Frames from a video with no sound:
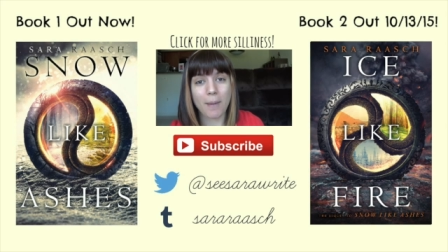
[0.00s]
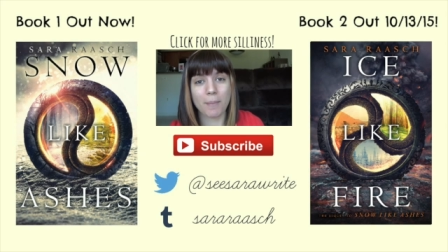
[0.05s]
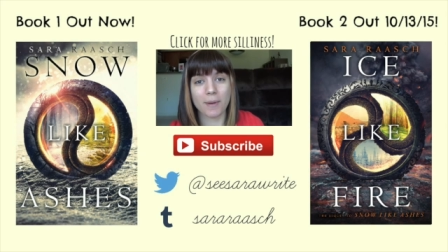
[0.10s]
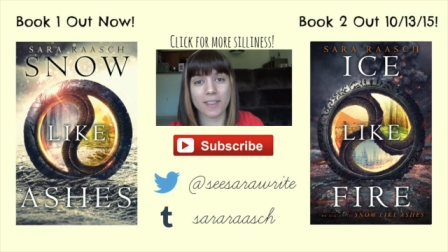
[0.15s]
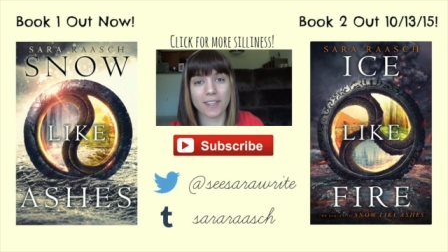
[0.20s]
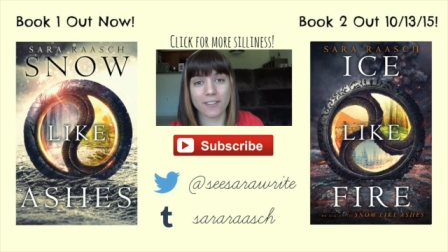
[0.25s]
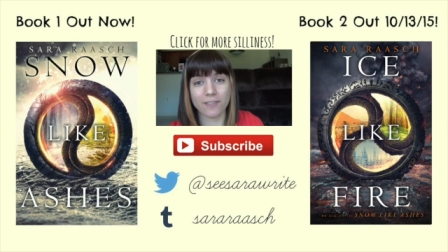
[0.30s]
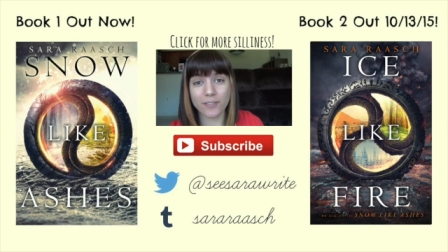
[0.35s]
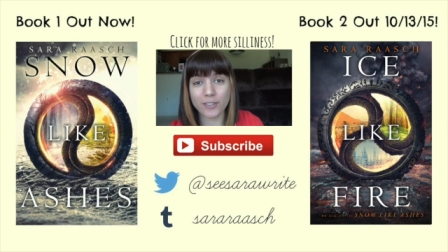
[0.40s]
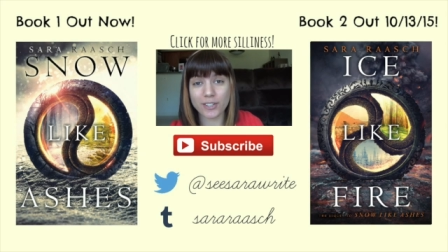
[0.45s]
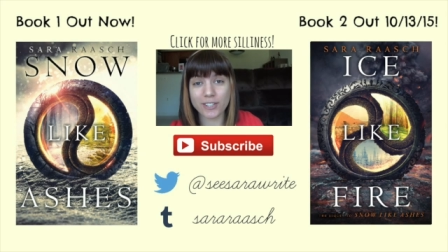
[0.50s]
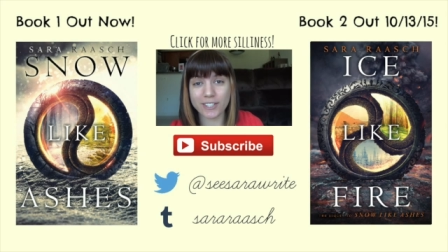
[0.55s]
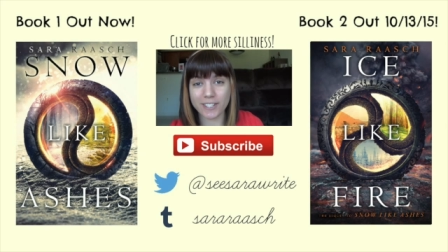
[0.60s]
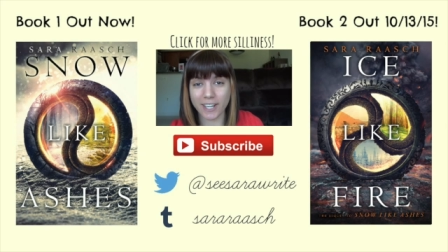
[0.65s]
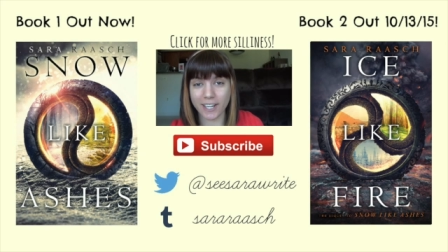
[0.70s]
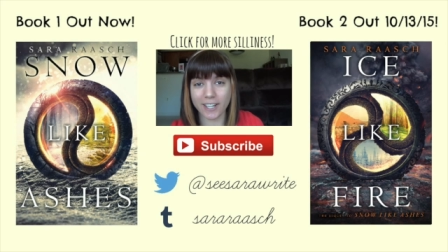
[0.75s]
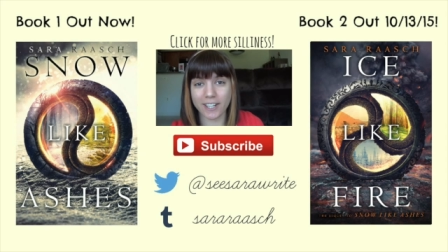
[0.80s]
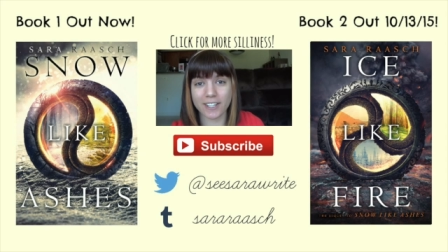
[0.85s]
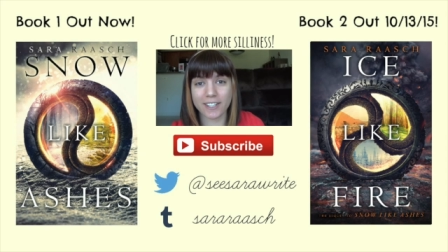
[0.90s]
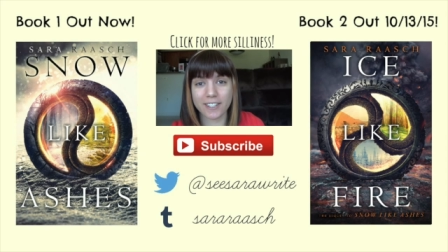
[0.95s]
but the first
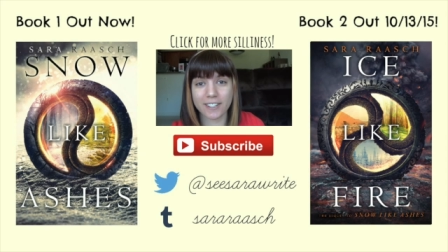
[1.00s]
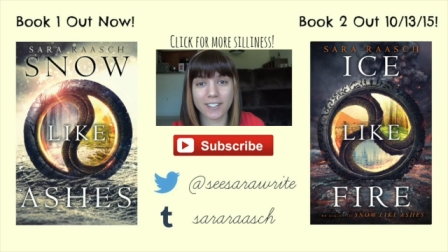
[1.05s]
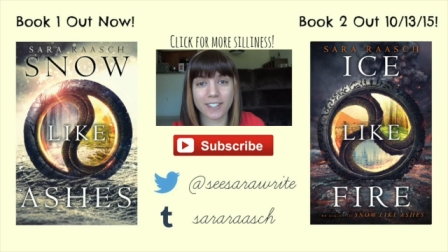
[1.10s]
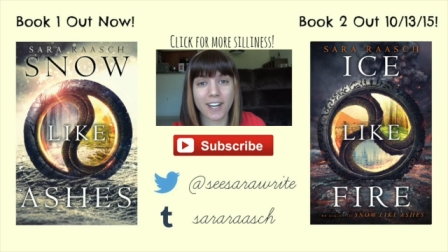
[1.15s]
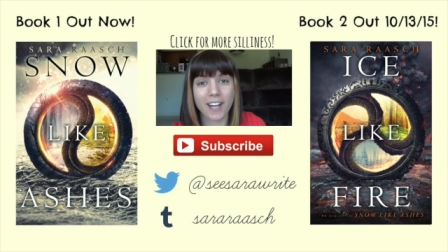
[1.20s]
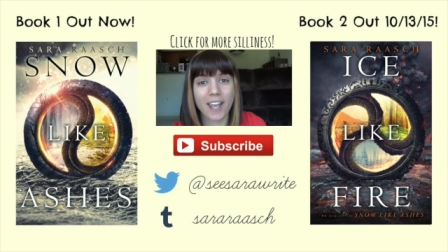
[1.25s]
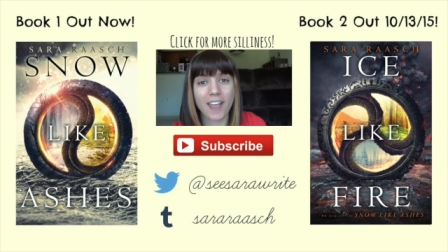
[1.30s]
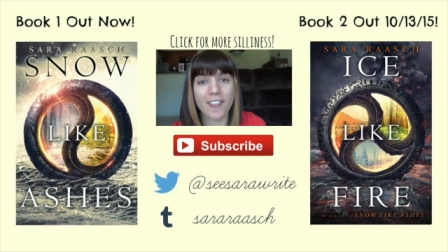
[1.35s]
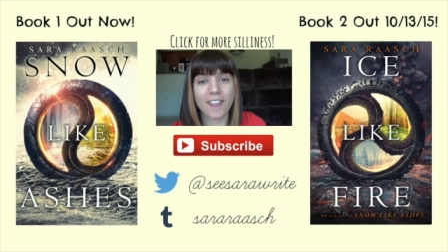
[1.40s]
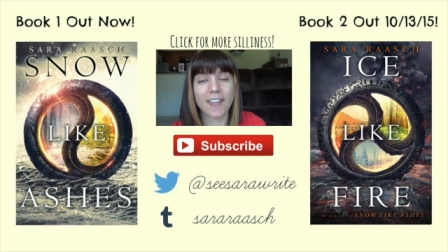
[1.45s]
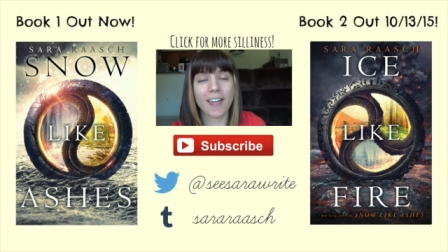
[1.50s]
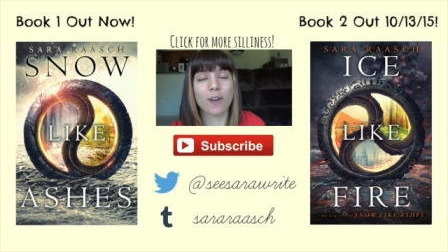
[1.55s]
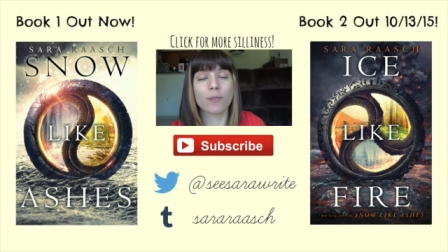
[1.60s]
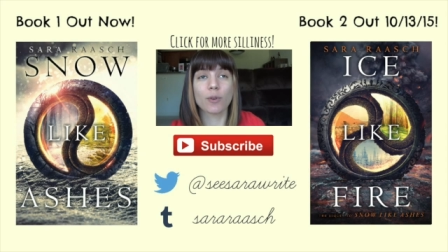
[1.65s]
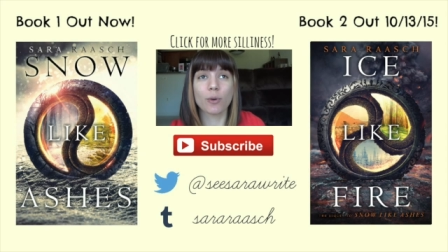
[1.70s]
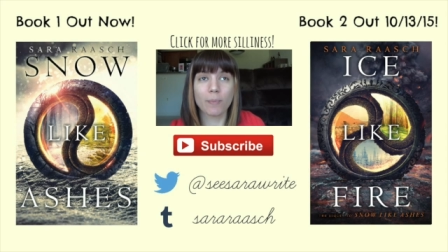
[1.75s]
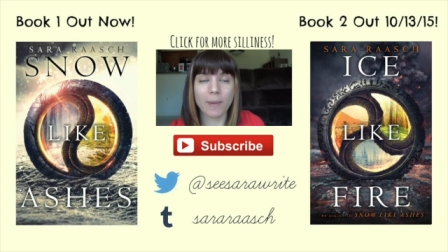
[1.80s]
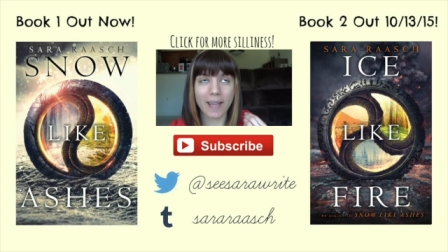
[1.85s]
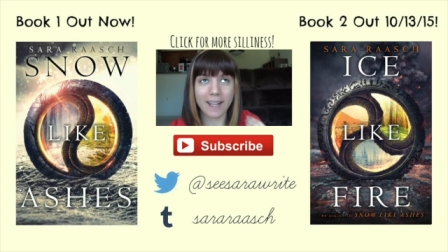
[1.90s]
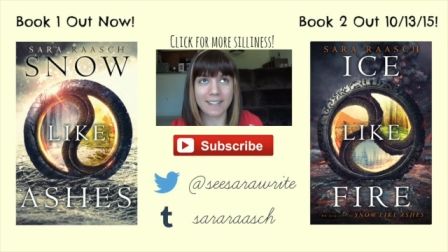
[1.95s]
character that
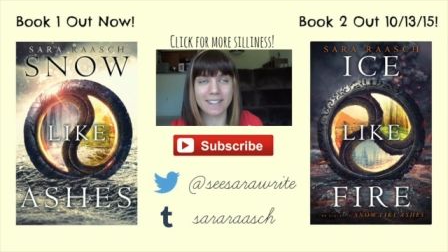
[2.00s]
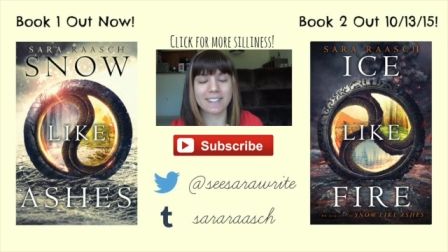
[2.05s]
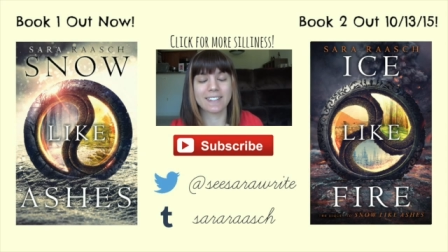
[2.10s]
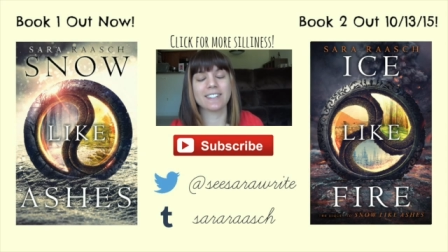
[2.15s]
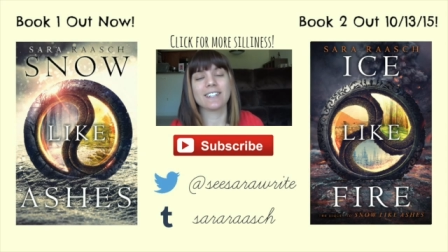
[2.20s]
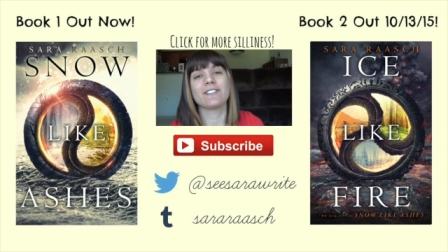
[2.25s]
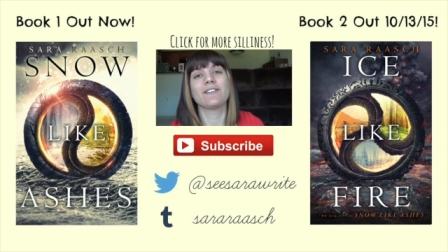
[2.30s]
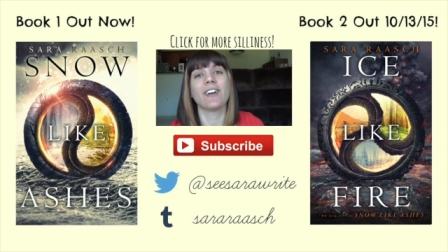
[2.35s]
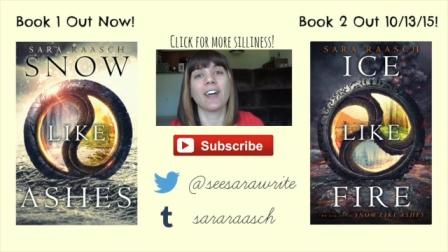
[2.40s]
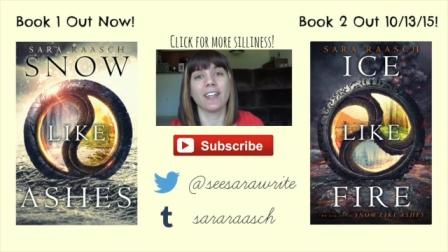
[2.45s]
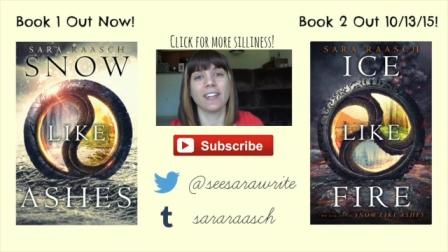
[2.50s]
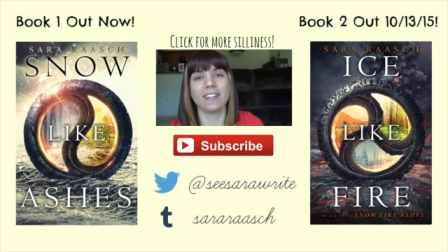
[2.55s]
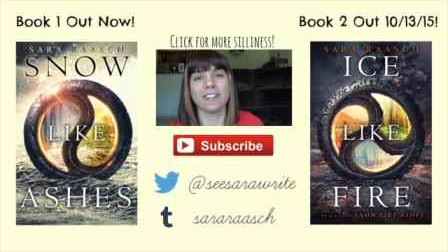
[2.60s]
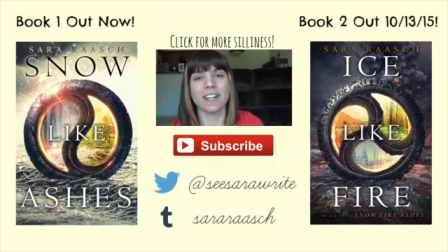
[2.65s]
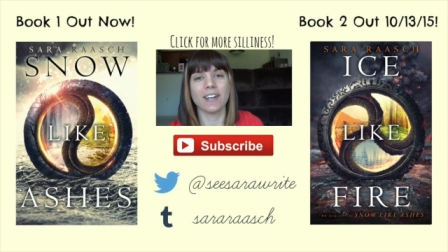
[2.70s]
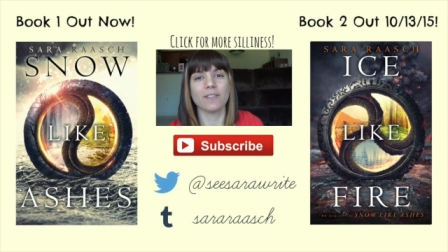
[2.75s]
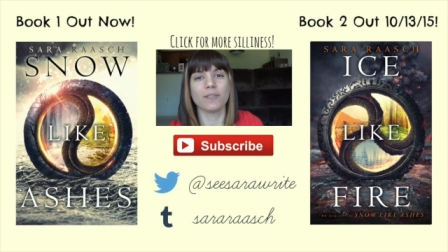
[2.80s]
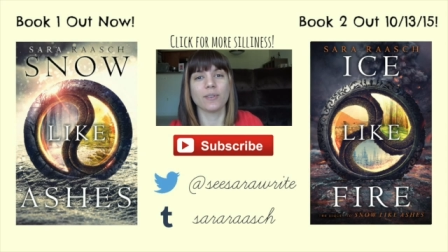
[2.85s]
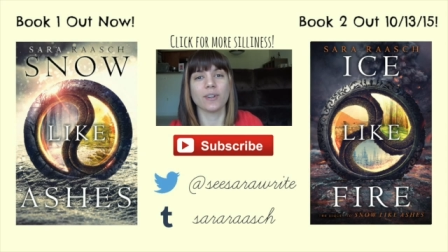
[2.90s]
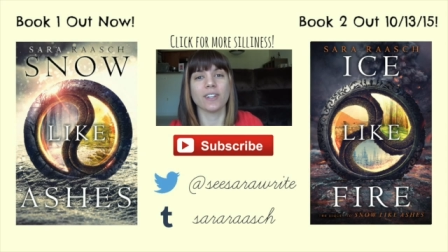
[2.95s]
I romantically fell in
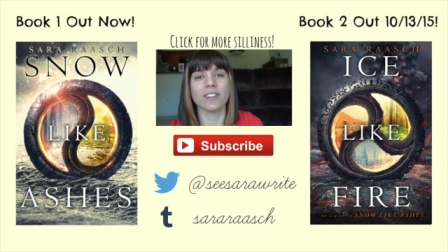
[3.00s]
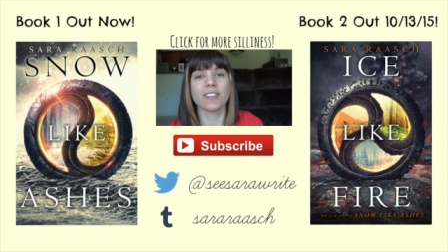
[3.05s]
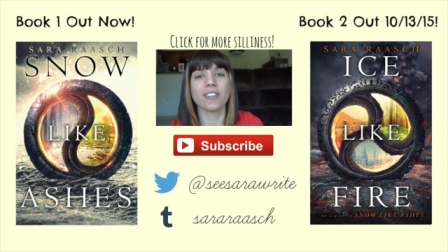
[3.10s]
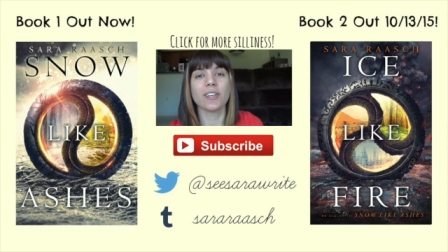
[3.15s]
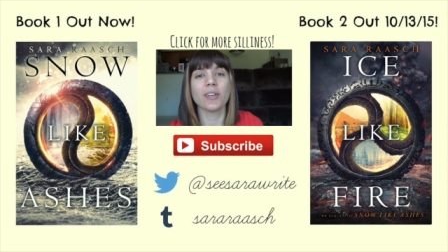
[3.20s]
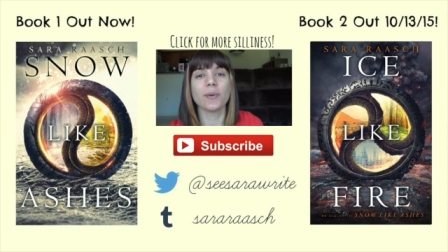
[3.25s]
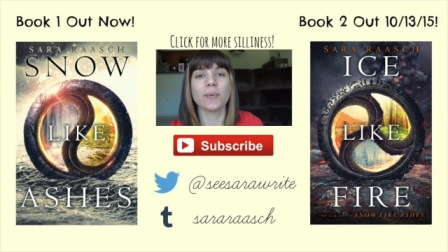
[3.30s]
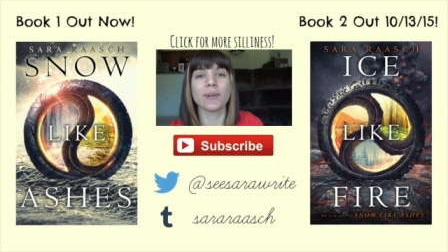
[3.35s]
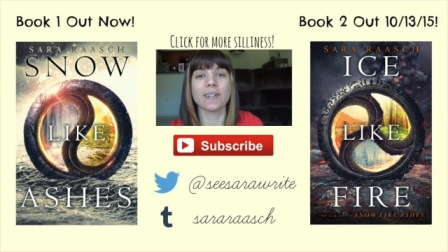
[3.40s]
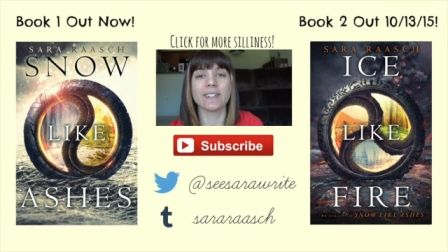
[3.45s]
love with